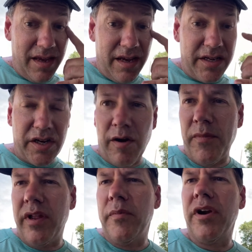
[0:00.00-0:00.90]
So
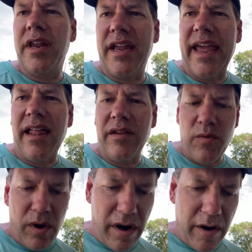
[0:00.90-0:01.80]
I'm only bringing a gallon of
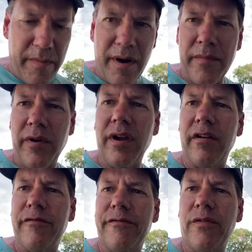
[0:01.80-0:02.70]
water, but I'm
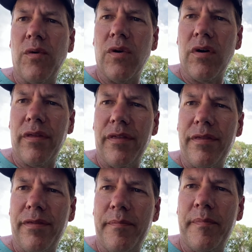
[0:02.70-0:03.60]
bringing 4
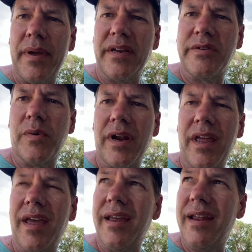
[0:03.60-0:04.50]
big
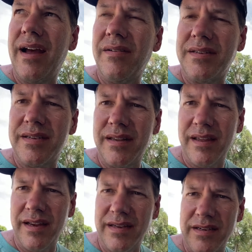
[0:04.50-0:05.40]
28-ounce
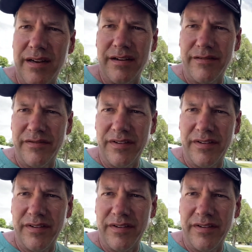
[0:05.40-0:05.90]
things of